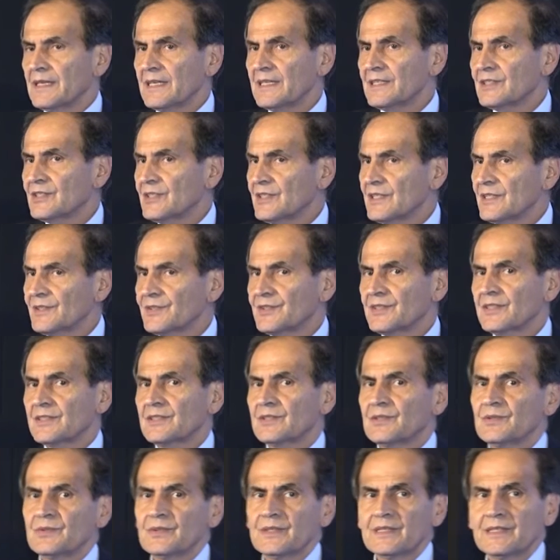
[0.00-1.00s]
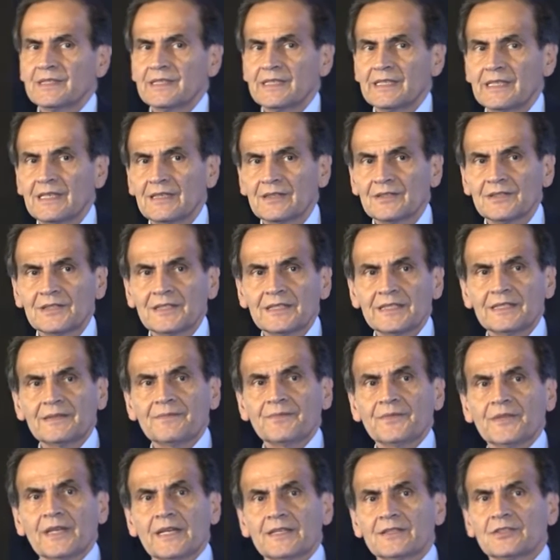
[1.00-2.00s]
SGLT2 in the
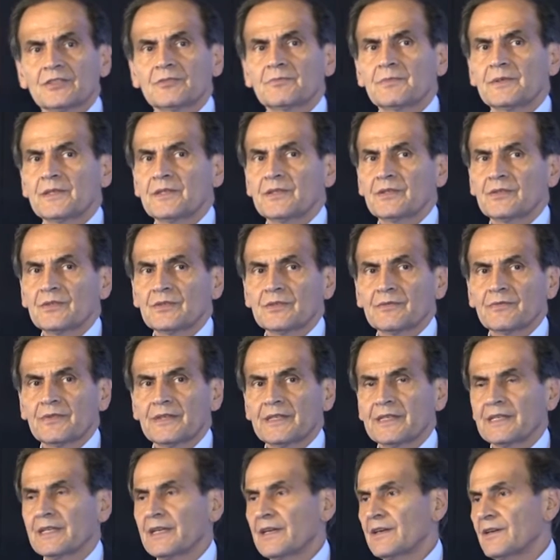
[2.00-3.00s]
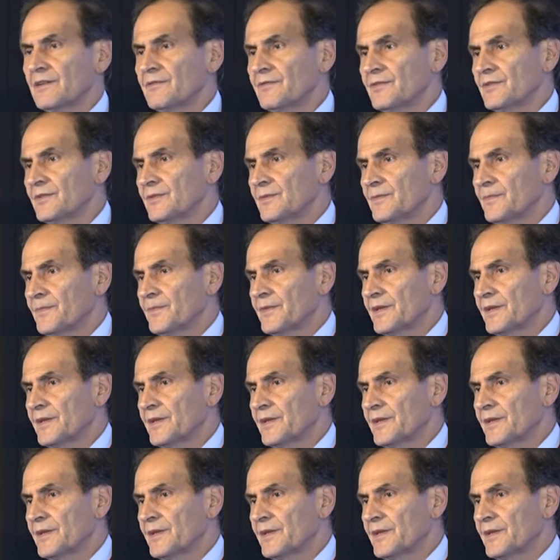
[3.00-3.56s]
elderly has to be used very carefully,